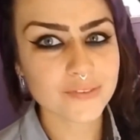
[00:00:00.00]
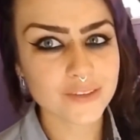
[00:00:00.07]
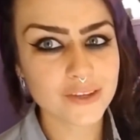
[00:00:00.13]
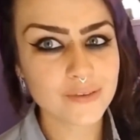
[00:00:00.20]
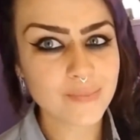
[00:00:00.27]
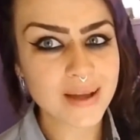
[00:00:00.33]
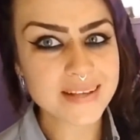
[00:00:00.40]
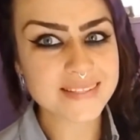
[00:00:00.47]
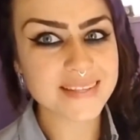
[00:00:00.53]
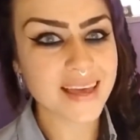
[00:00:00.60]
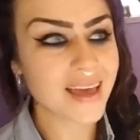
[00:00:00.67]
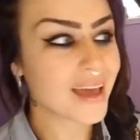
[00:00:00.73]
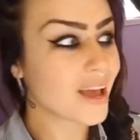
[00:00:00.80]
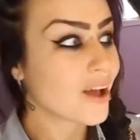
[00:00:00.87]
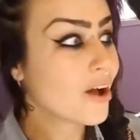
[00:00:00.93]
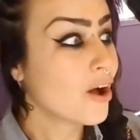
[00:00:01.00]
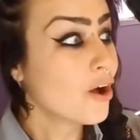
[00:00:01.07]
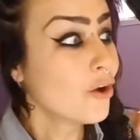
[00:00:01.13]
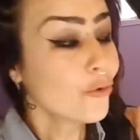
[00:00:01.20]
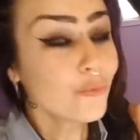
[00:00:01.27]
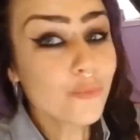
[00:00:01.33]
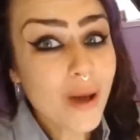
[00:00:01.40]
you might say,
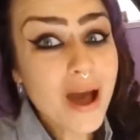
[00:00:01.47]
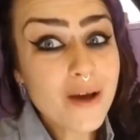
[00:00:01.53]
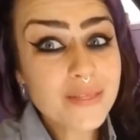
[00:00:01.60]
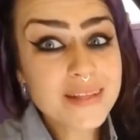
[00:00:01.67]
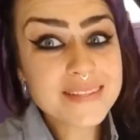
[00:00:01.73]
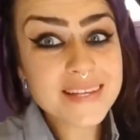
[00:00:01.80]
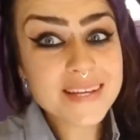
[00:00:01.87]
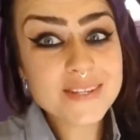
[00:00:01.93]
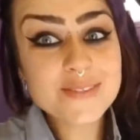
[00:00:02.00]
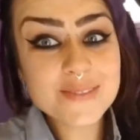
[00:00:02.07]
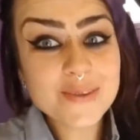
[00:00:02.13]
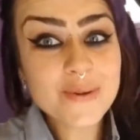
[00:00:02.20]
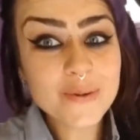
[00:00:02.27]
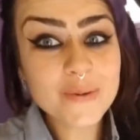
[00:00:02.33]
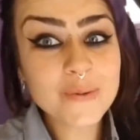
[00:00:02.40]
wow, that's like so